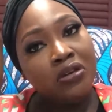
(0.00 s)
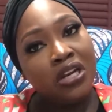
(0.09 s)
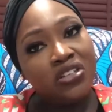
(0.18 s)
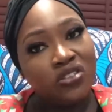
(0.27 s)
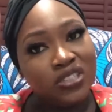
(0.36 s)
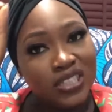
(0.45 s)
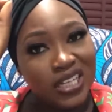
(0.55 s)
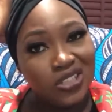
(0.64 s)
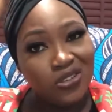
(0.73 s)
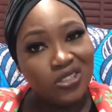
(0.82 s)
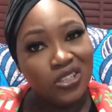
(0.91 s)
when I just
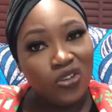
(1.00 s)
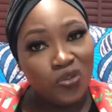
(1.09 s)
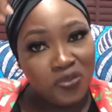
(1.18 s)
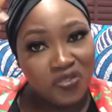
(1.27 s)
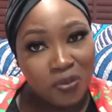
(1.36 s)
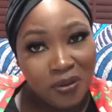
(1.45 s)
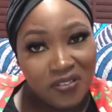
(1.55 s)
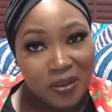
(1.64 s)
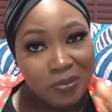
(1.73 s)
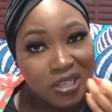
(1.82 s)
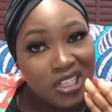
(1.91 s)
stand there, just they love me from
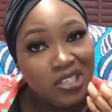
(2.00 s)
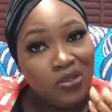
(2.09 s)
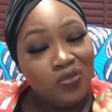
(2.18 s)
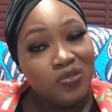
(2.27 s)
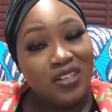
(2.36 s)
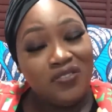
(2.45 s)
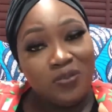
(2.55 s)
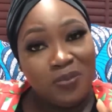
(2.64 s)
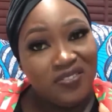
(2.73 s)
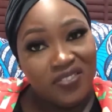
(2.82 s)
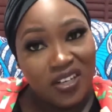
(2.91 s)
afar, make they love me
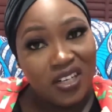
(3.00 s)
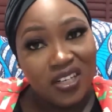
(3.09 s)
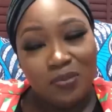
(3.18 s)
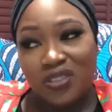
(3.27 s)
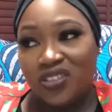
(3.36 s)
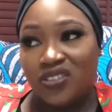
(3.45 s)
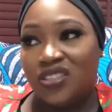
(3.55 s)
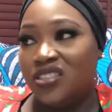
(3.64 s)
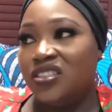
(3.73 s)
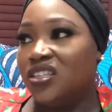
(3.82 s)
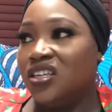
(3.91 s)
from afar,
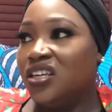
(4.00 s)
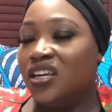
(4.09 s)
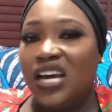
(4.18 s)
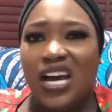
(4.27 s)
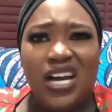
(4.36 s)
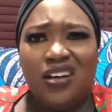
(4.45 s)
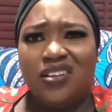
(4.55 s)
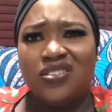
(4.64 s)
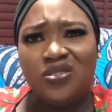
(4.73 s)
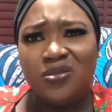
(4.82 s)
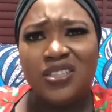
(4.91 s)
because I
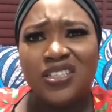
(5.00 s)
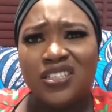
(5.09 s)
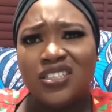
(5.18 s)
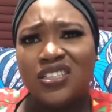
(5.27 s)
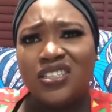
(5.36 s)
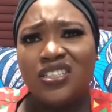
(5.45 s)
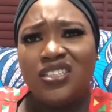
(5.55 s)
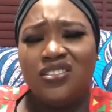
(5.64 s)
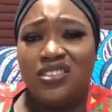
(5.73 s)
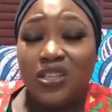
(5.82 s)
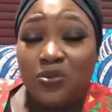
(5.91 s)
can't do it.
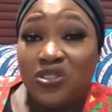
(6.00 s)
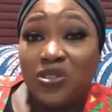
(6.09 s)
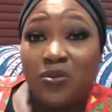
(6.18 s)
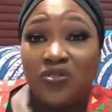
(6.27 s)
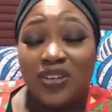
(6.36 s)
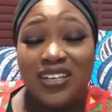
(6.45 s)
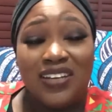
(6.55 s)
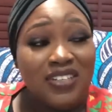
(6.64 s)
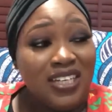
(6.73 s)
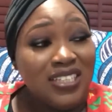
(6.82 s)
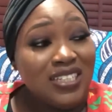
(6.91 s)
You stay with someone for
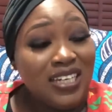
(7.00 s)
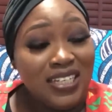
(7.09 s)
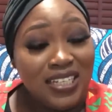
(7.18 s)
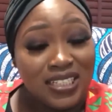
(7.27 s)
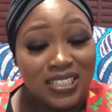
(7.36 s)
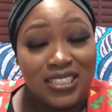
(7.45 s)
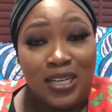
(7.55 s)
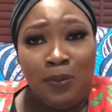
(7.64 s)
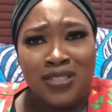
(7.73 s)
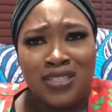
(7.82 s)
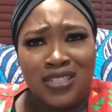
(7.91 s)
11 years and at the end of the
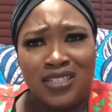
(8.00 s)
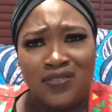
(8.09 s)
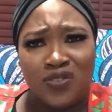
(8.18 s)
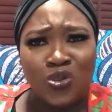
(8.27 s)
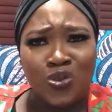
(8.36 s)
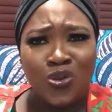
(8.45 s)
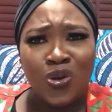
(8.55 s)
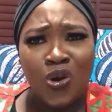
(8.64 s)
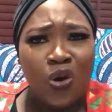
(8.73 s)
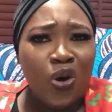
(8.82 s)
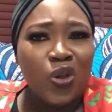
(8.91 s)
day, the person leaves you,
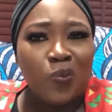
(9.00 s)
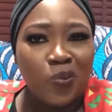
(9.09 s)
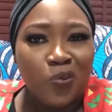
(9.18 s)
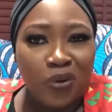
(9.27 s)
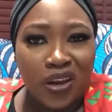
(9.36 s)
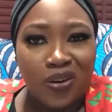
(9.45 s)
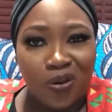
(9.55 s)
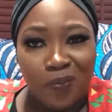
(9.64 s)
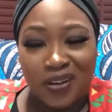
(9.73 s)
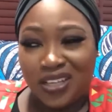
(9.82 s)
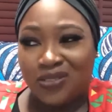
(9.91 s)
people break
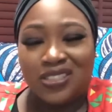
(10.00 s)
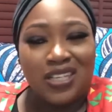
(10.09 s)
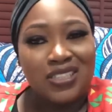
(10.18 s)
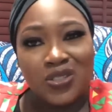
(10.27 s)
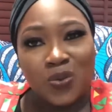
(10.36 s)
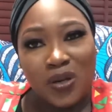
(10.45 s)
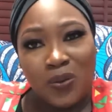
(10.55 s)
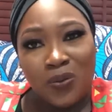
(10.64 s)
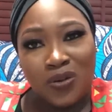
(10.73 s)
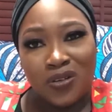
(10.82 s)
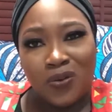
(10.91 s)
up, and then you start at
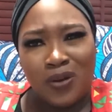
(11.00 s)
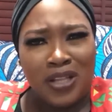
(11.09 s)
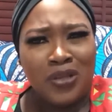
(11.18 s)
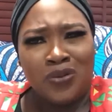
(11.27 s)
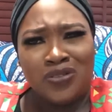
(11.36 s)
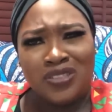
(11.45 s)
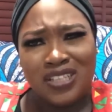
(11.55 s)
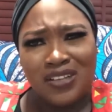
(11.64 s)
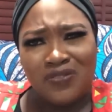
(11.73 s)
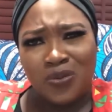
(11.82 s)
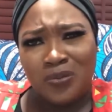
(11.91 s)
square one. Where do you want to
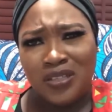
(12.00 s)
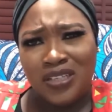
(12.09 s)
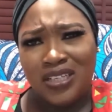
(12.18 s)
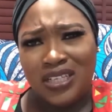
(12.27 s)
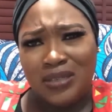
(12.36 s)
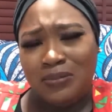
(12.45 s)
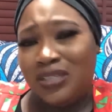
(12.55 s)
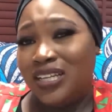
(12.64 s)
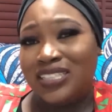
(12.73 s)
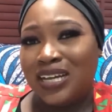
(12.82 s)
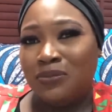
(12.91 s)
start from?
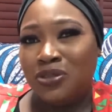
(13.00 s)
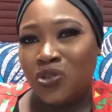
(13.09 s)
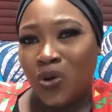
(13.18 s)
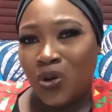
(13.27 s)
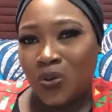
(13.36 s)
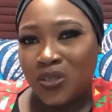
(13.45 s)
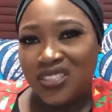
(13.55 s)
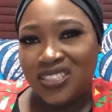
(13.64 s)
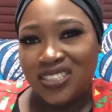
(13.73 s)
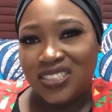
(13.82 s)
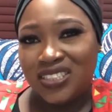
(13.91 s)
Me that I can be so
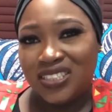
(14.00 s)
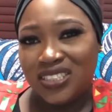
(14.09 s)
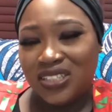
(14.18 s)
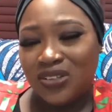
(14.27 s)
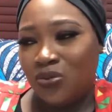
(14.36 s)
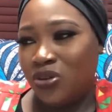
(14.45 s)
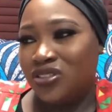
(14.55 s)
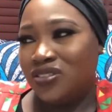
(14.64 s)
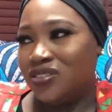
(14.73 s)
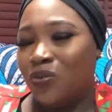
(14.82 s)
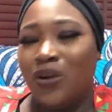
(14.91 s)
awkward.
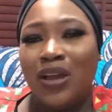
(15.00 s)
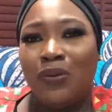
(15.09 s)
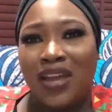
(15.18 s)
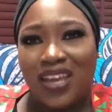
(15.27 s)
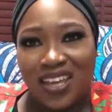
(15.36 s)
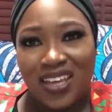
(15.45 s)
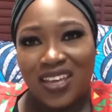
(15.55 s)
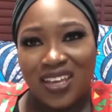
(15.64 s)
What? Where?